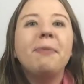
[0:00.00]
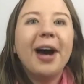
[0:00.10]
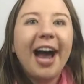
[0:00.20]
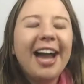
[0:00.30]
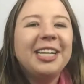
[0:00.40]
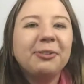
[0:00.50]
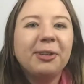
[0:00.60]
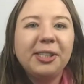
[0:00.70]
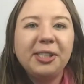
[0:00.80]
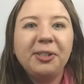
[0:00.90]
But I just
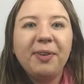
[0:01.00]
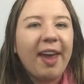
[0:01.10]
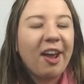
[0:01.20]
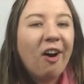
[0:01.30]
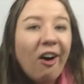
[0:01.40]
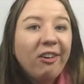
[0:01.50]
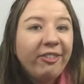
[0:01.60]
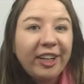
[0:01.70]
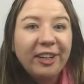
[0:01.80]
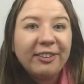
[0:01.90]
wanted to do a haul
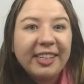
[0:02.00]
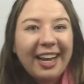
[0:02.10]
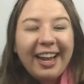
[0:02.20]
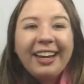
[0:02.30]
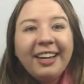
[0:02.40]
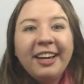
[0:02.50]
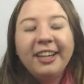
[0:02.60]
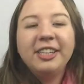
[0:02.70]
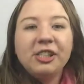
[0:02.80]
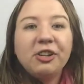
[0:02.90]
video today
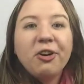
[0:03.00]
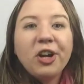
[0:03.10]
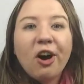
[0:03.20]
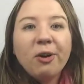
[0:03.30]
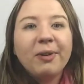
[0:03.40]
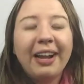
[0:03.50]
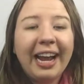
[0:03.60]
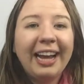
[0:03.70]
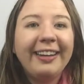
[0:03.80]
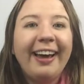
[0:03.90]
to show y'all
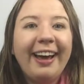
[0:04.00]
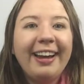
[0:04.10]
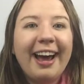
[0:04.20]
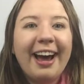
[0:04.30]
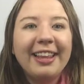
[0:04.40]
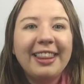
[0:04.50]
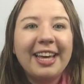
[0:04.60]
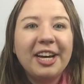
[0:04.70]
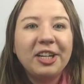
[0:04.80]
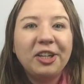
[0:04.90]
what I got at
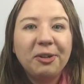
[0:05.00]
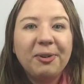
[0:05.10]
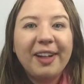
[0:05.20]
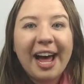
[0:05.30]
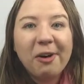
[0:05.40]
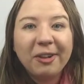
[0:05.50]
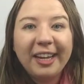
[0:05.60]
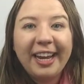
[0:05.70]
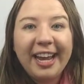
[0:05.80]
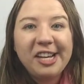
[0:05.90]
the Goodwill
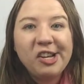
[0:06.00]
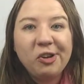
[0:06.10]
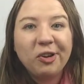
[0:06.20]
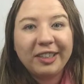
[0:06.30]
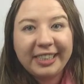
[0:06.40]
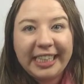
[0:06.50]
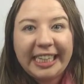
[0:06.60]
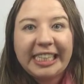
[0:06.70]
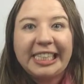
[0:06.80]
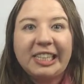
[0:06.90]
outlet in New York
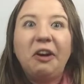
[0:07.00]
City.